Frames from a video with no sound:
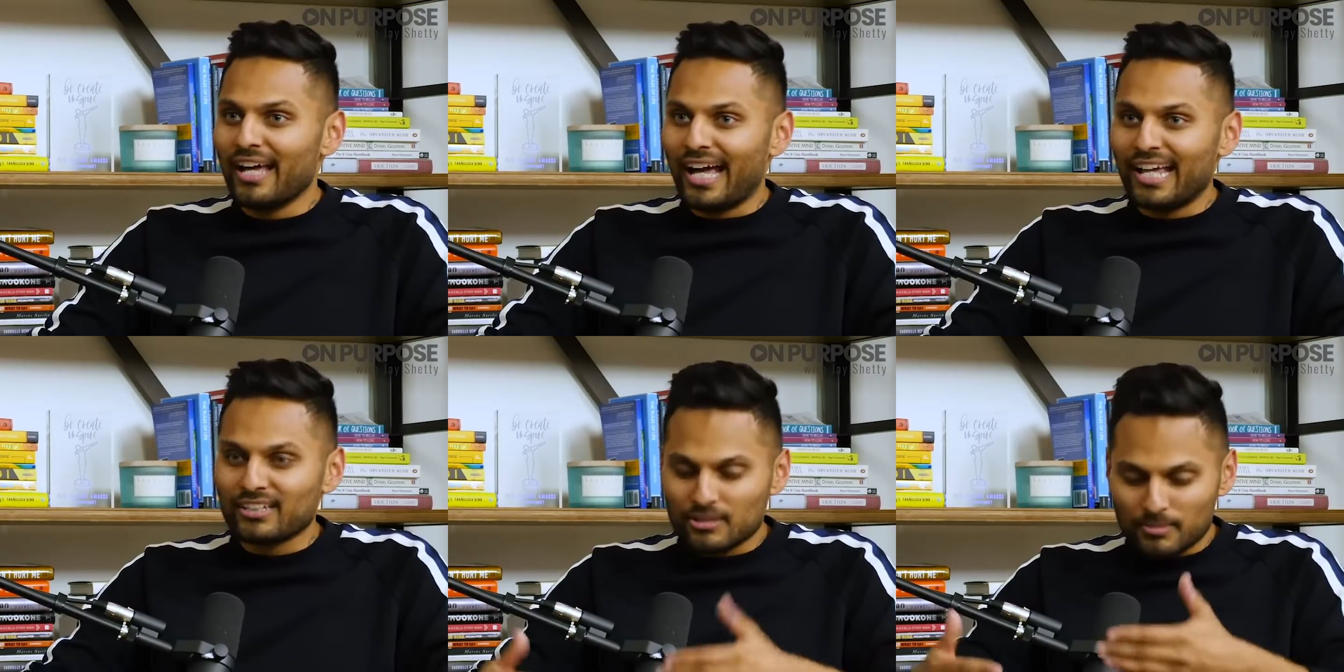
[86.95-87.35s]

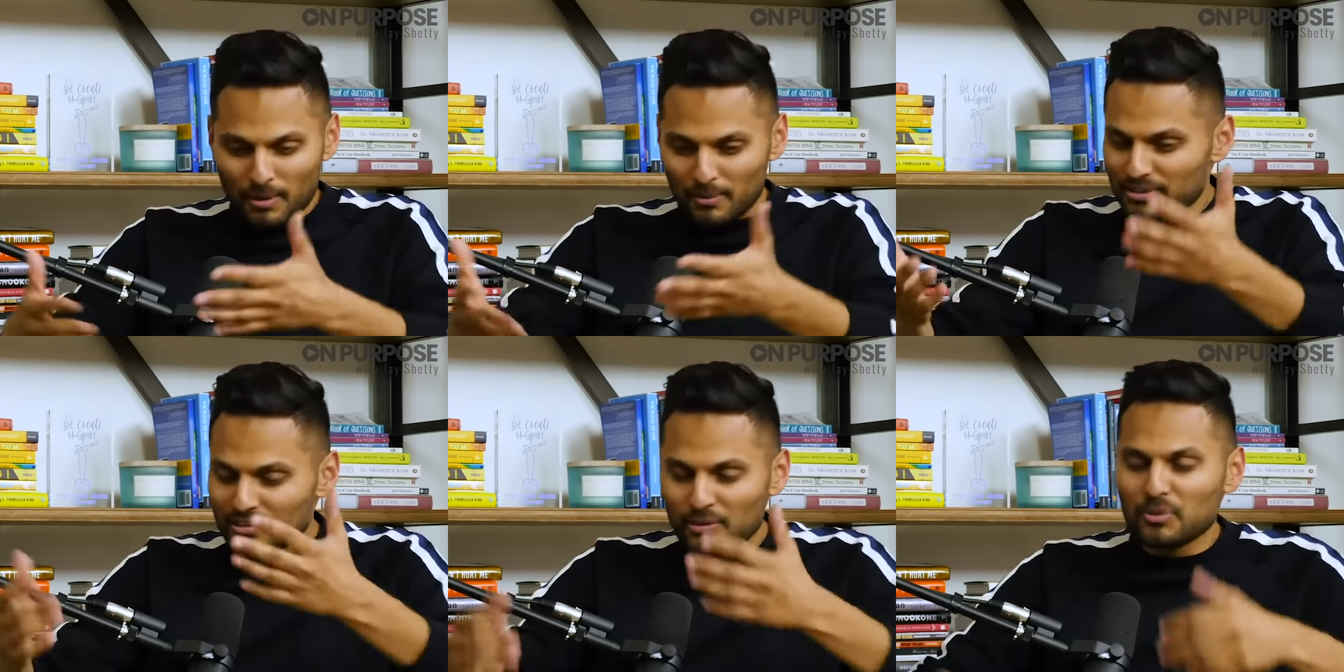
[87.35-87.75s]
And to be
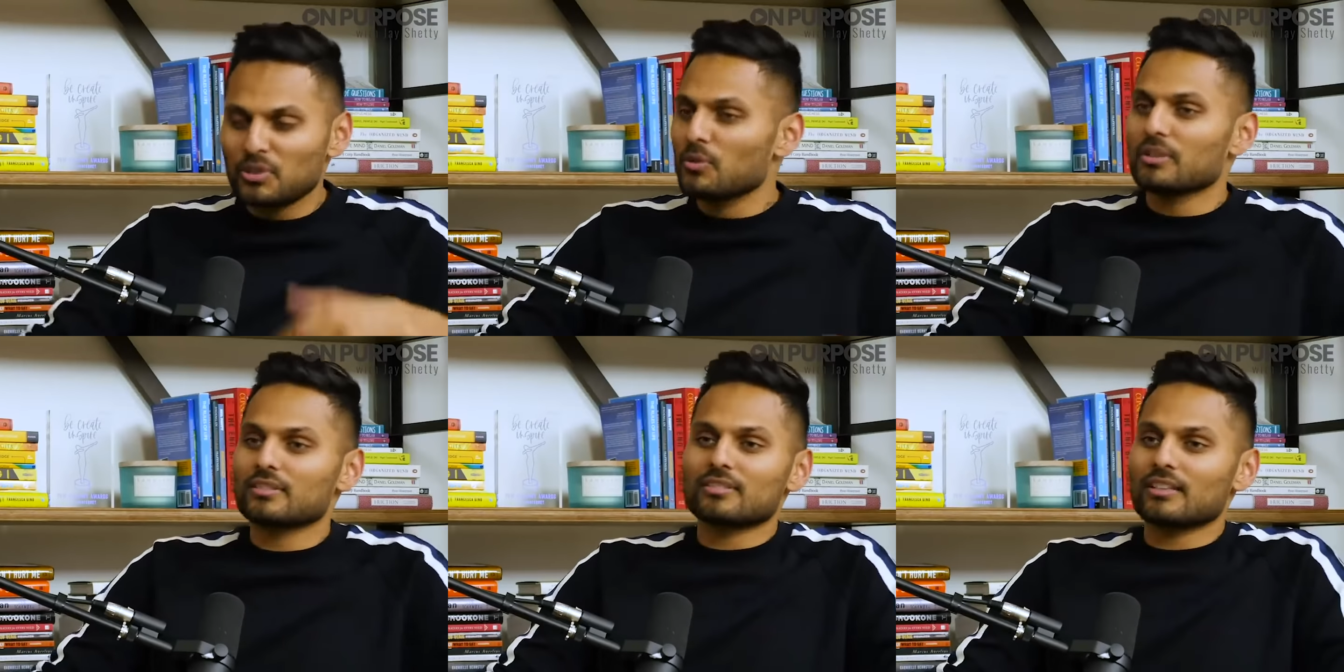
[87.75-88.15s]
able to sit with
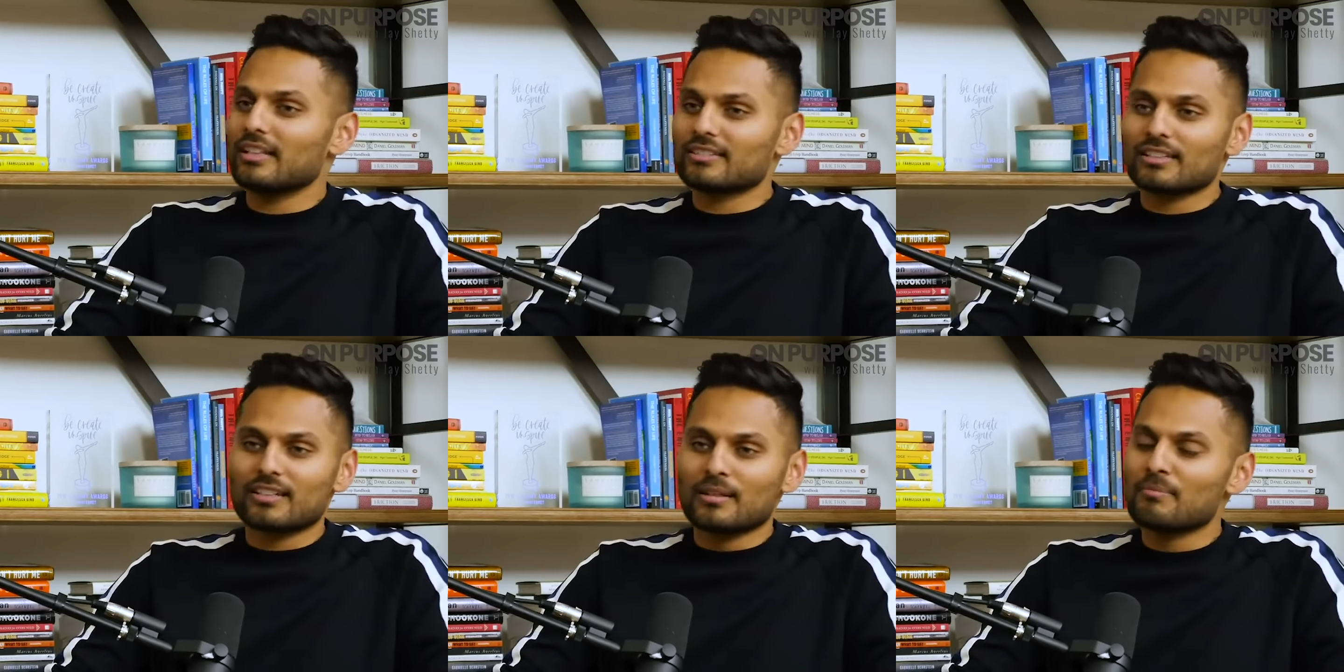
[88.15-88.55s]
you is,
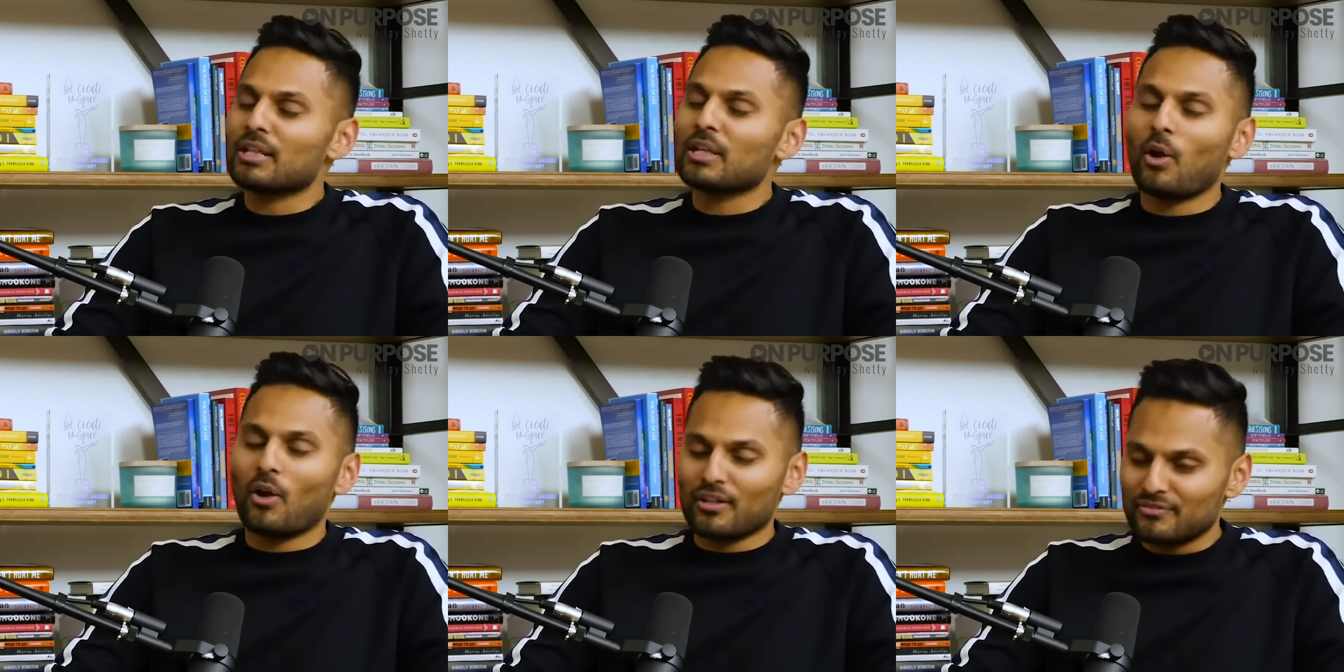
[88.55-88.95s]
is a
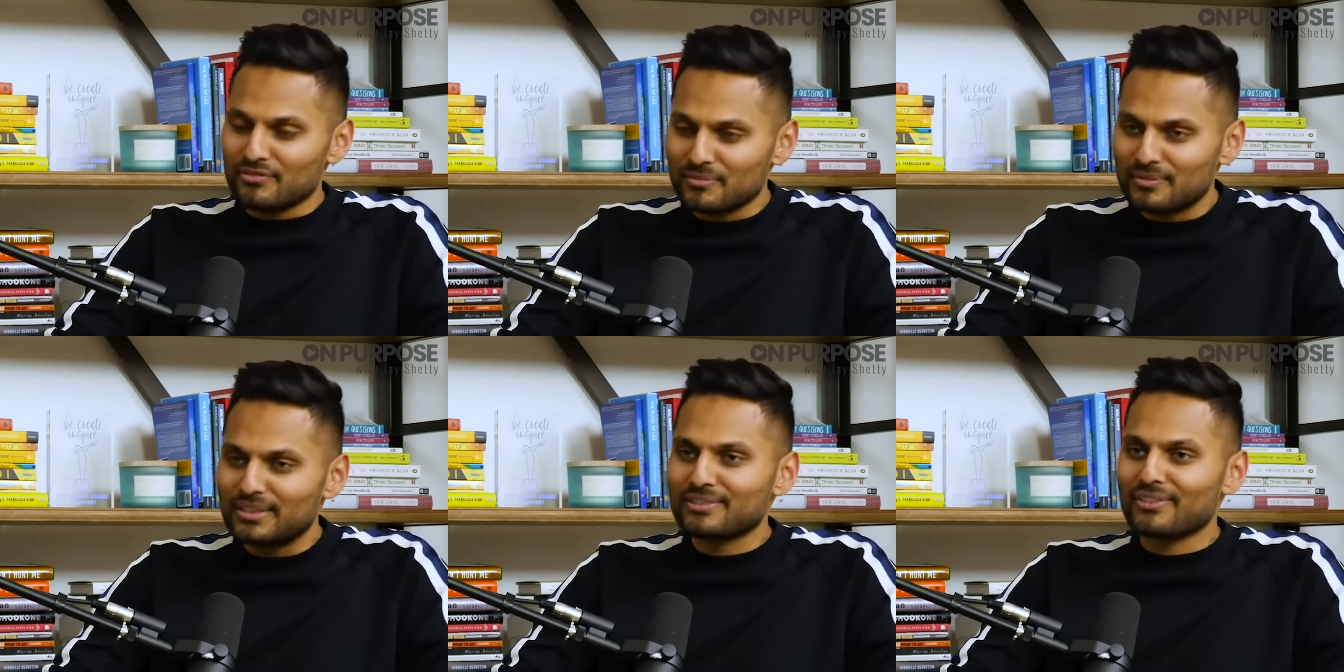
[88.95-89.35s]
complete honor
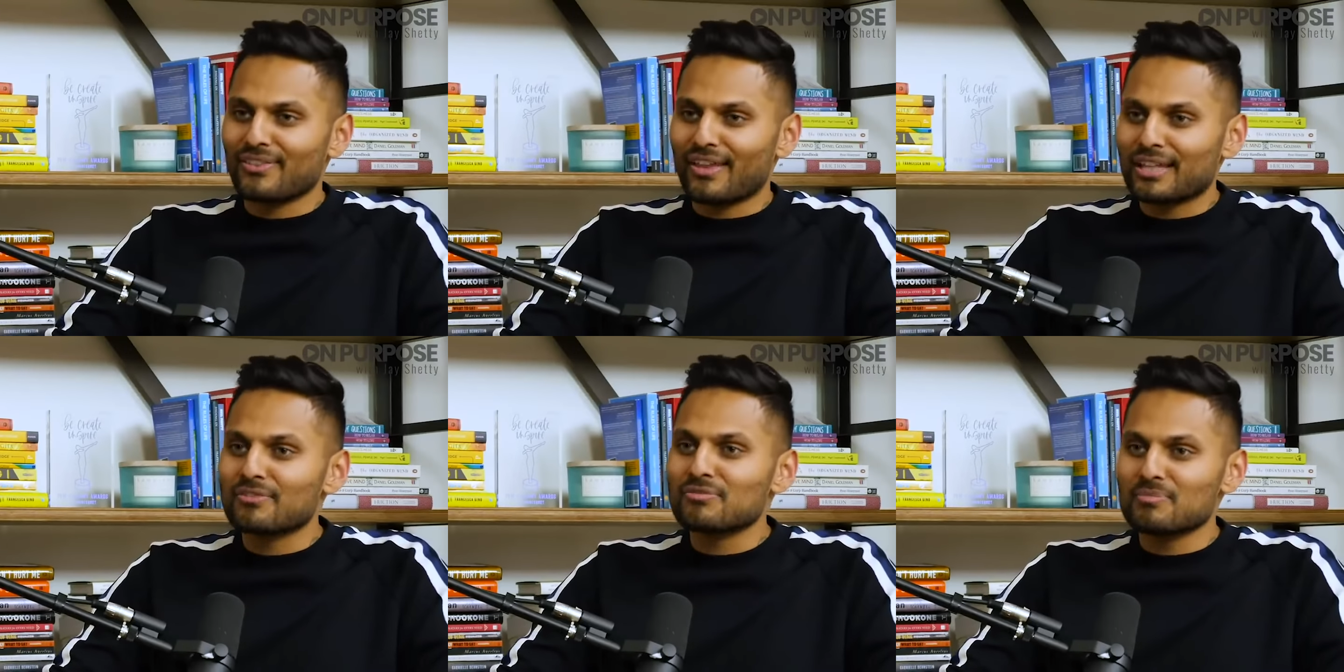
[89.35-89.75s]
for me. So
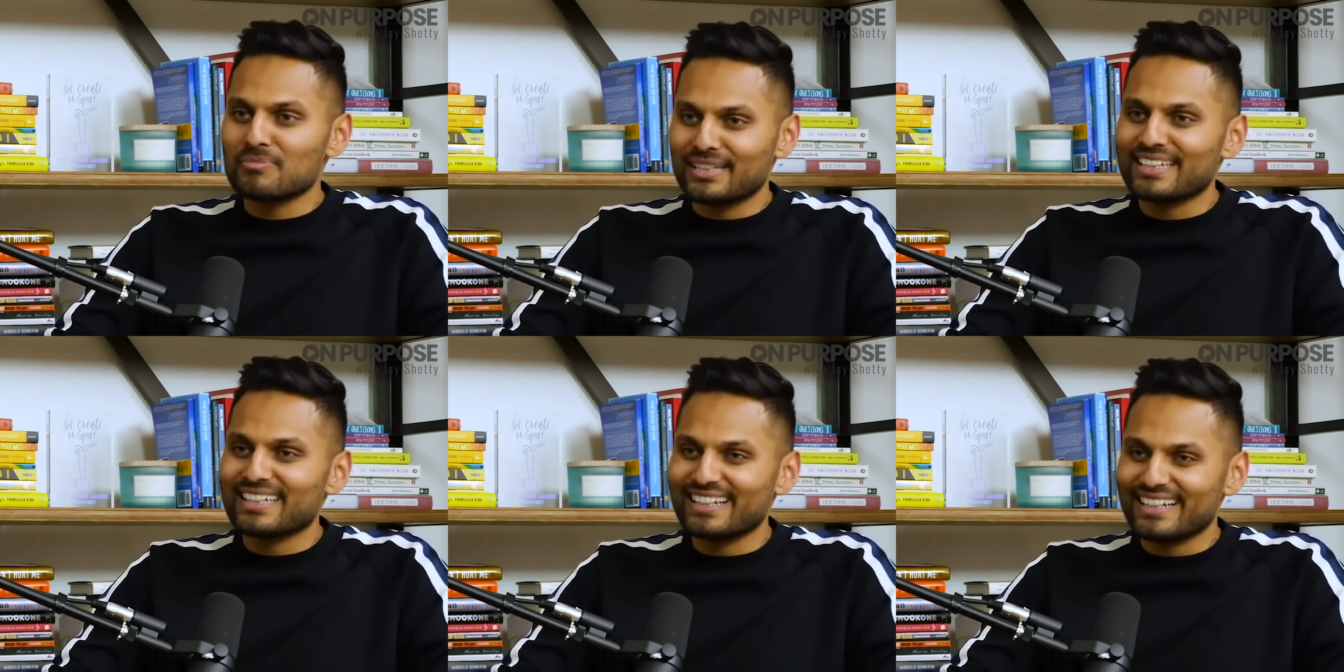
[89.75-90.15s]
thank you for
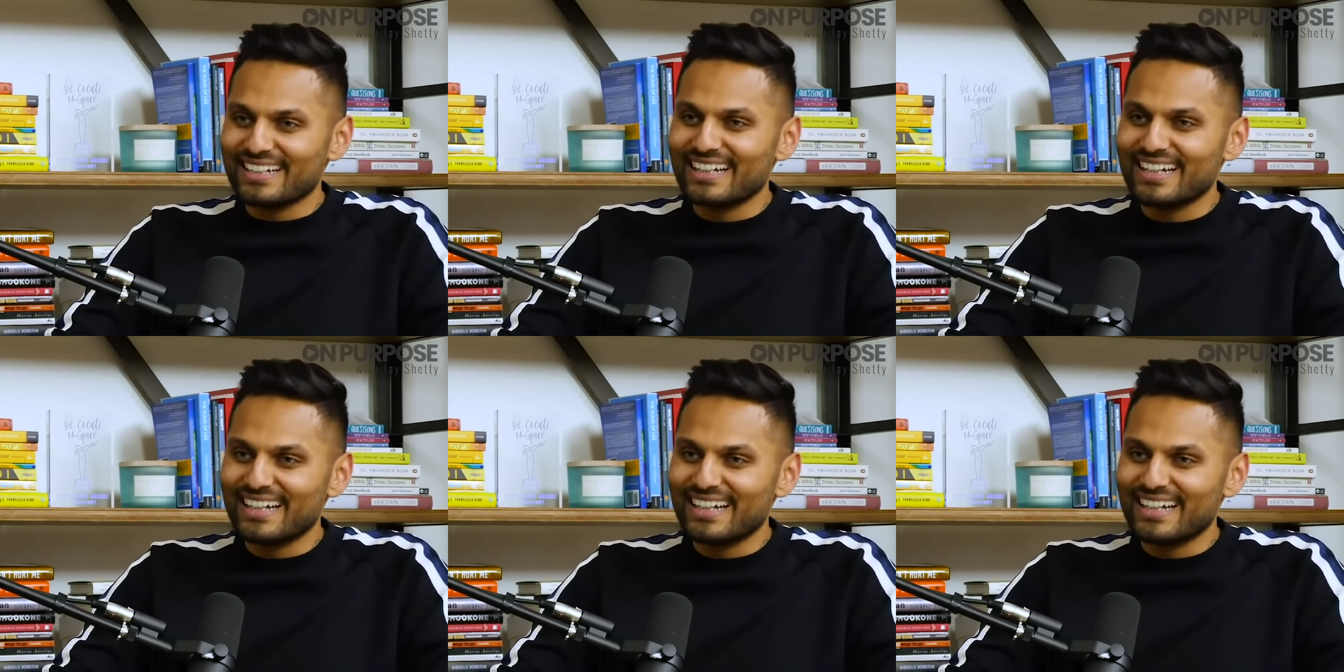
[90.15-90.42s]
being here.